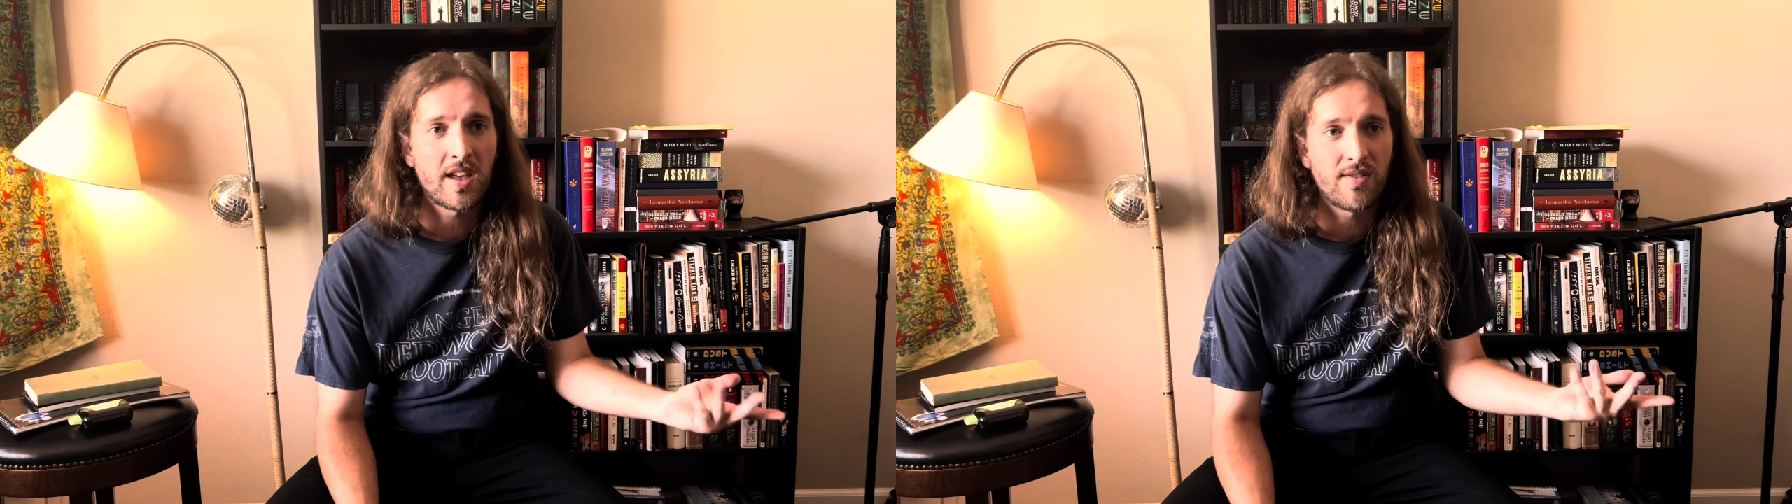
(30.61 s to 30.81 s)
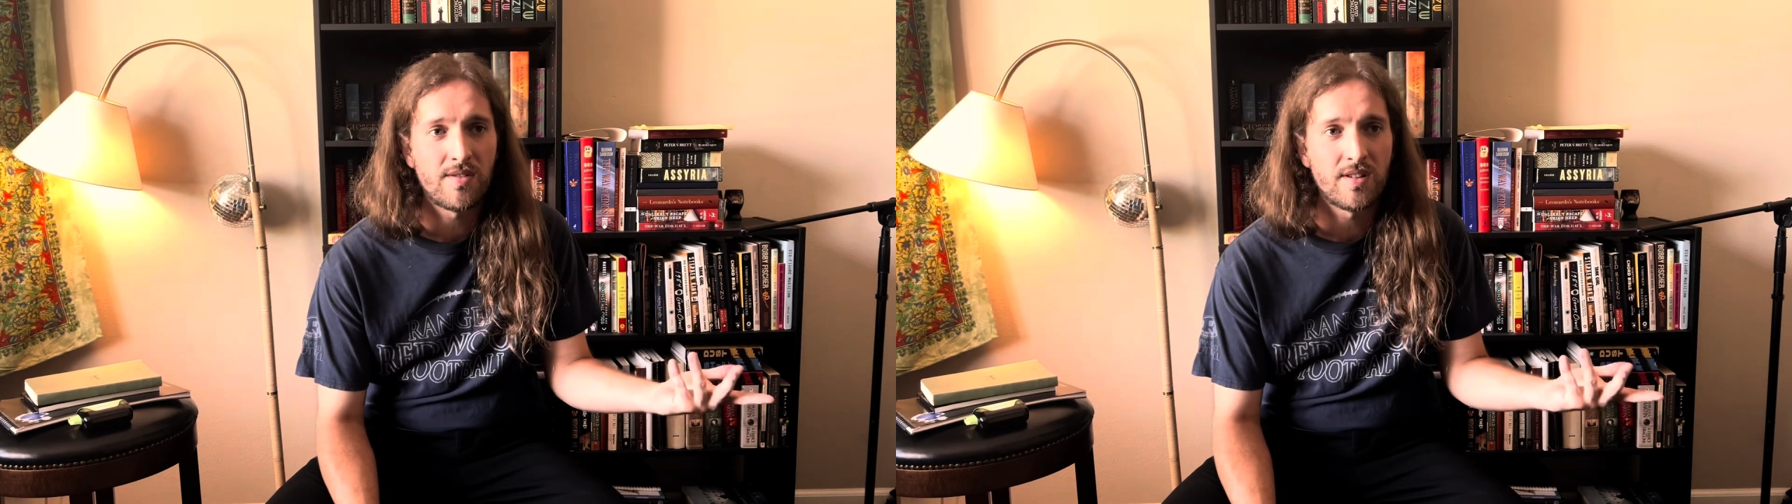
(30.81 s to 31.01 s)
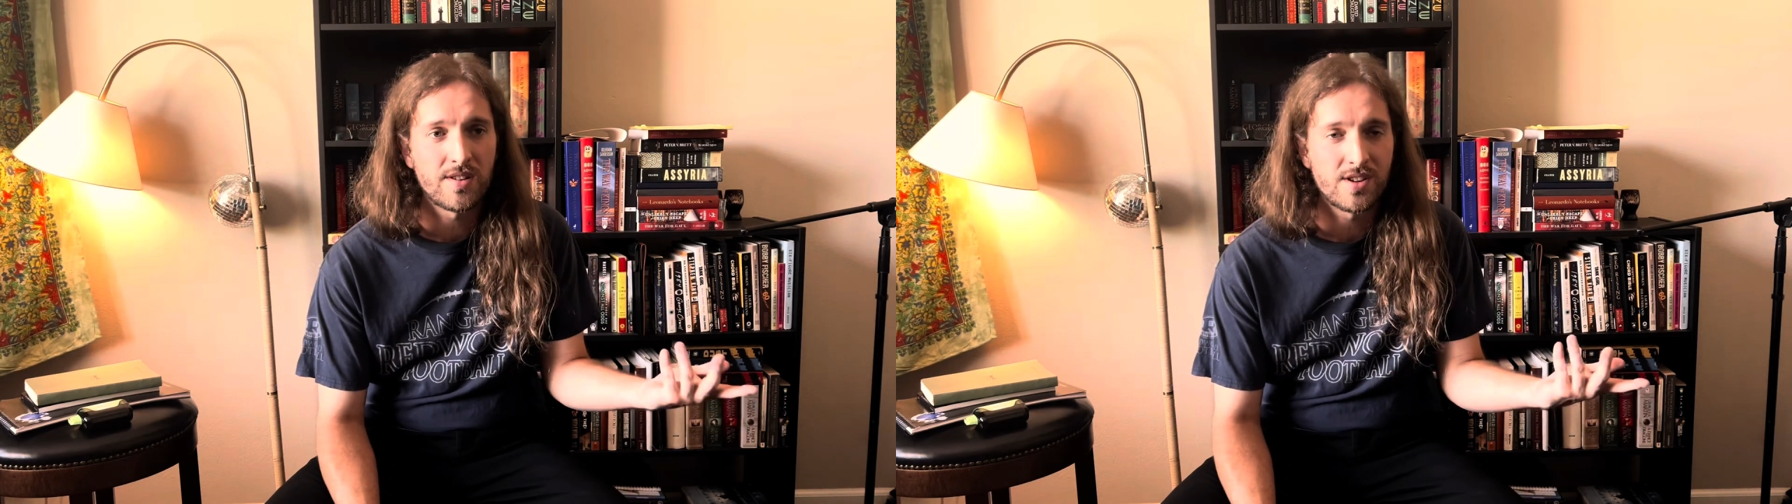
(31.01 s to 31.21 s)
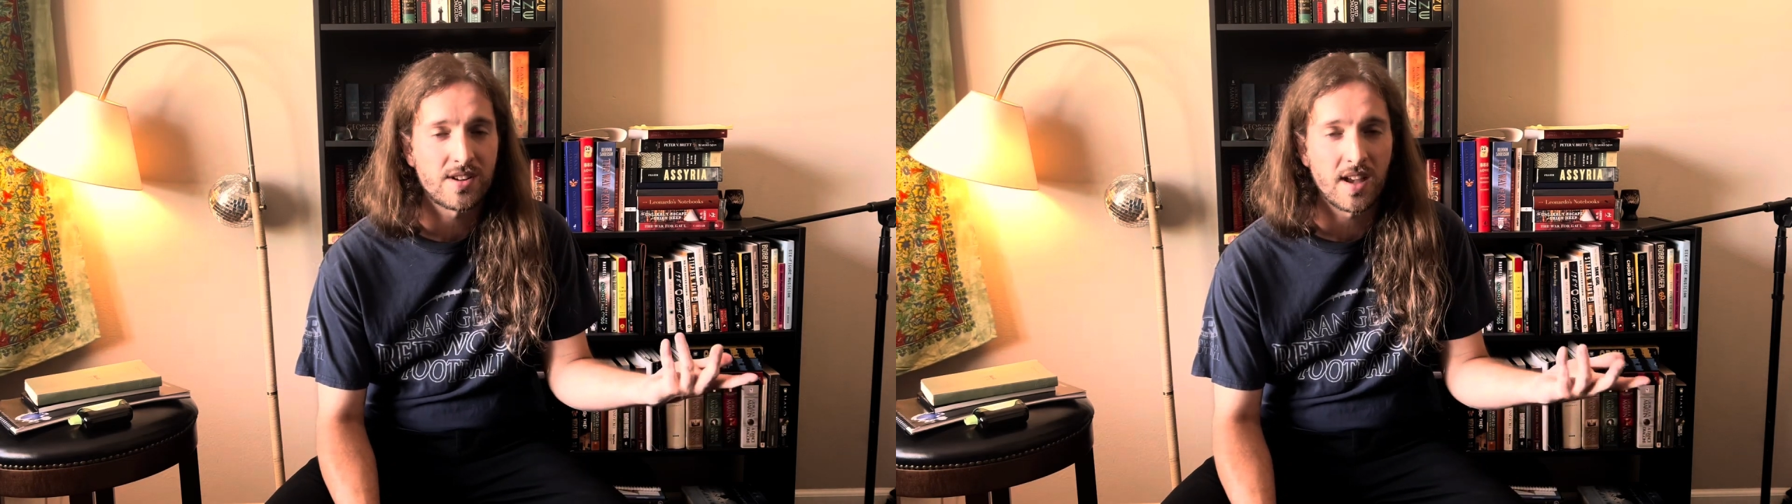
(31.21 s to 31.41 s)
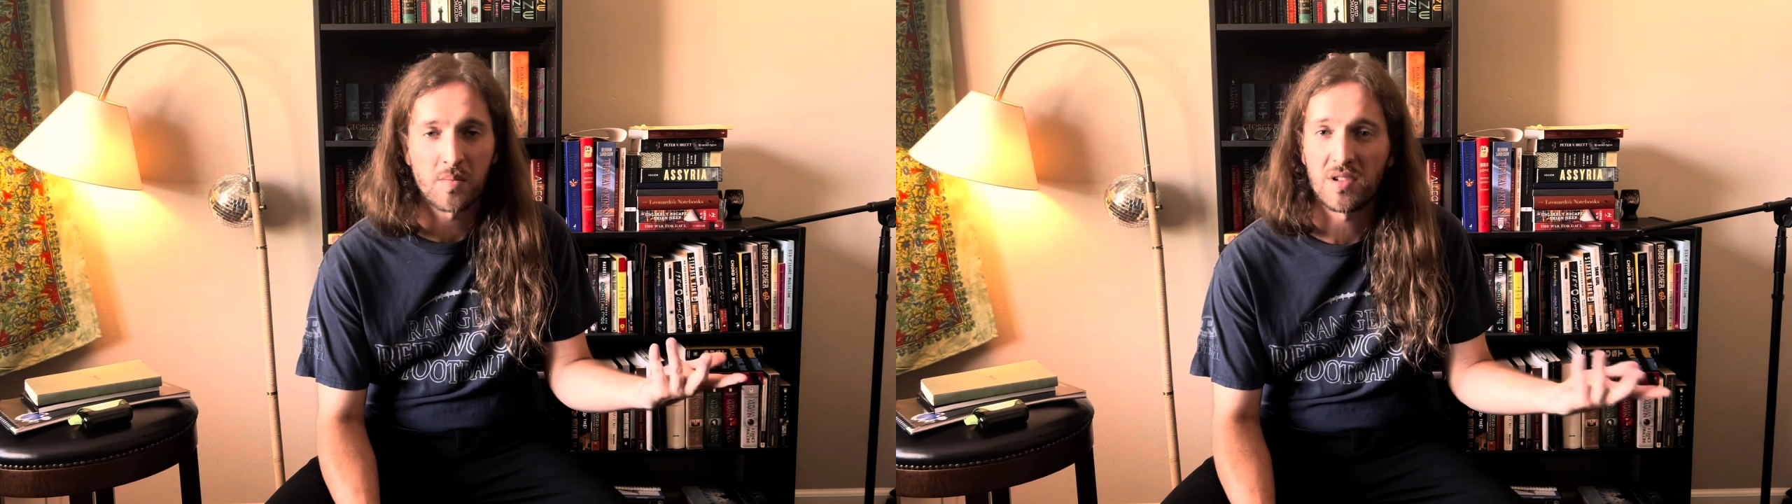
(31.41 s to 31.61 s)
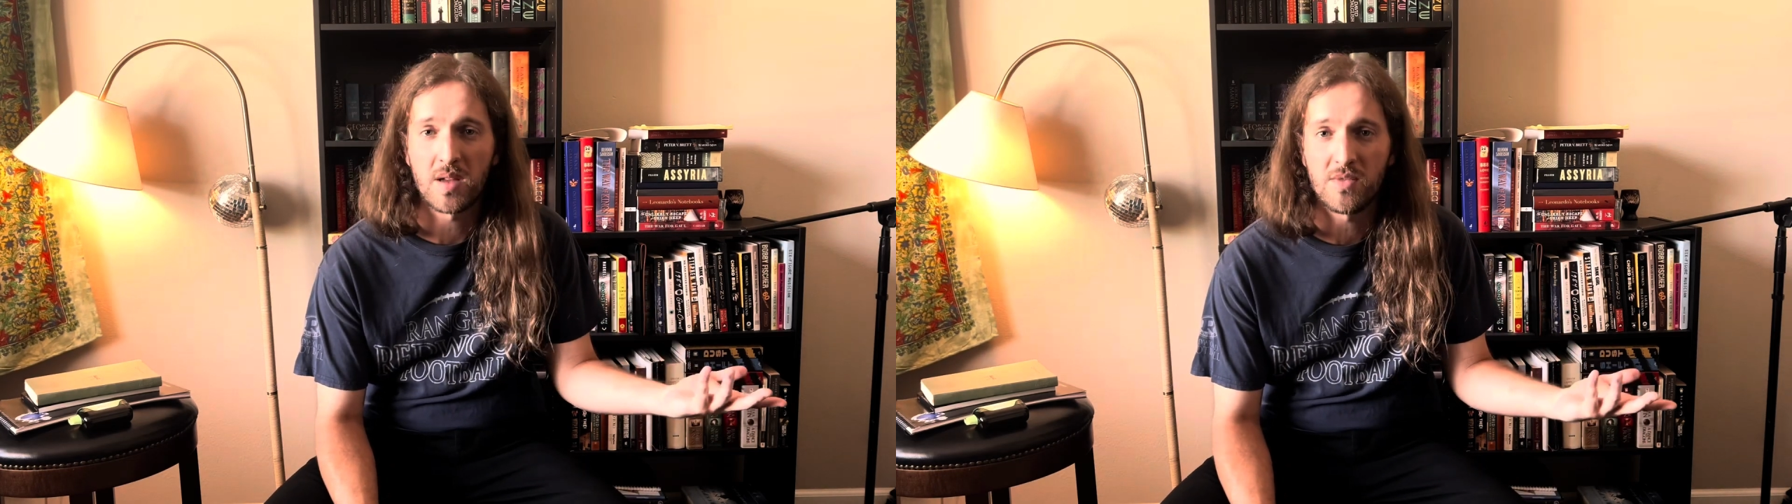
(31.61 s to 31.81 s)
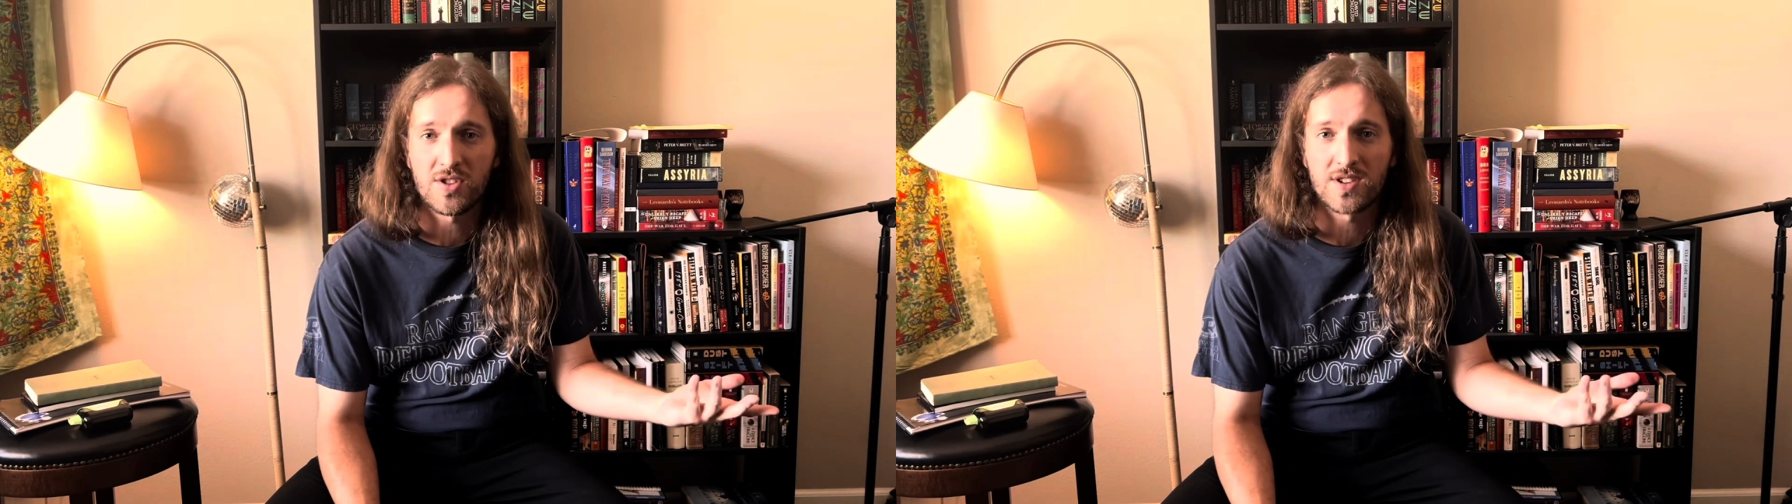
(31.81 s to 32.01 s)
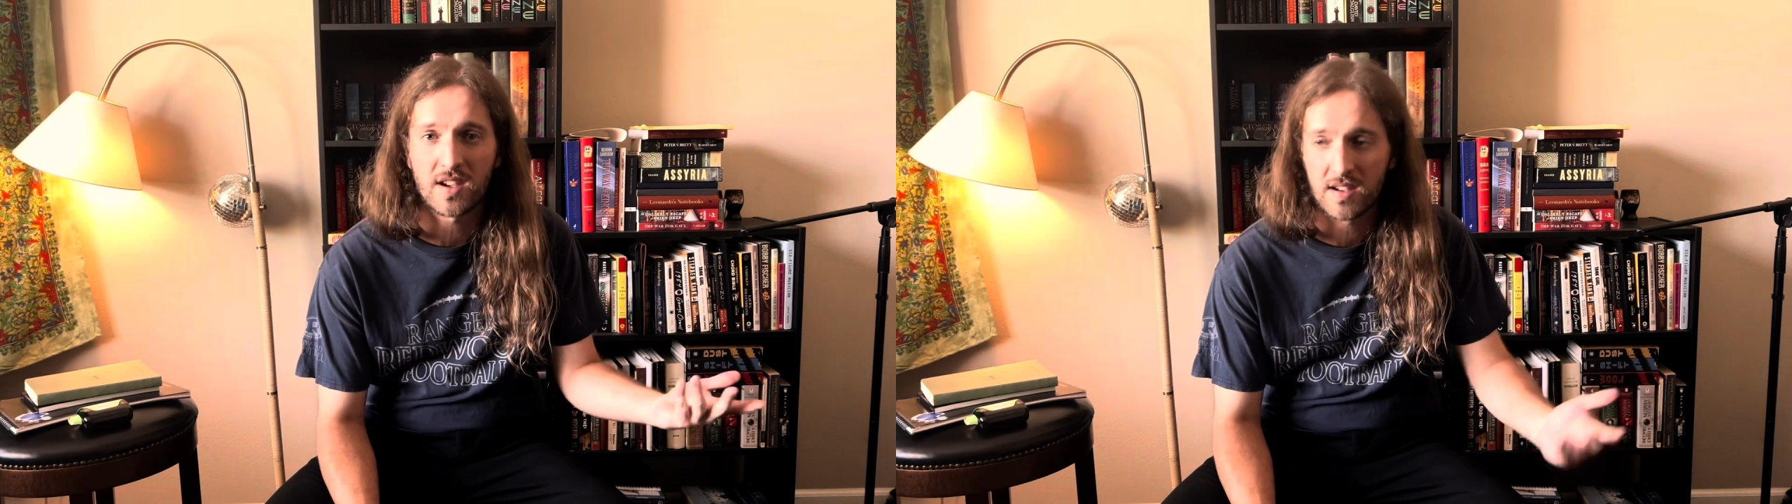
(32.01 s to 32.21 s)
other than just like play
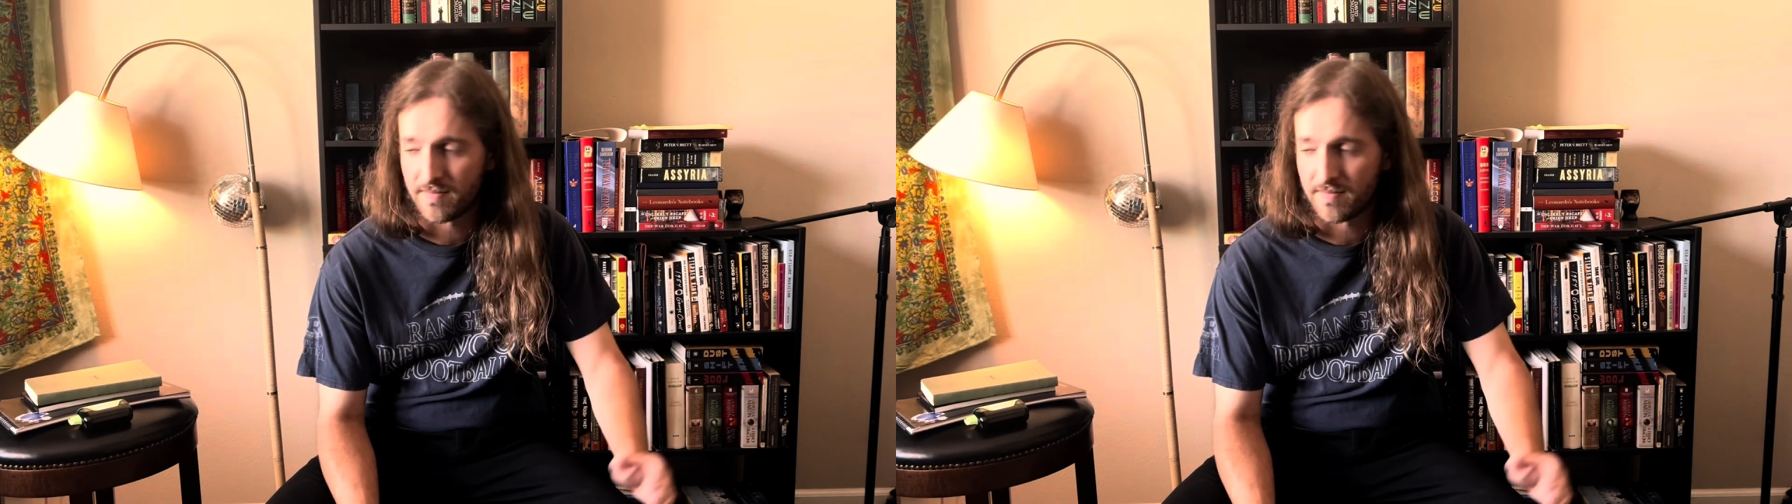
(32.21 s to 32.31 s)
music.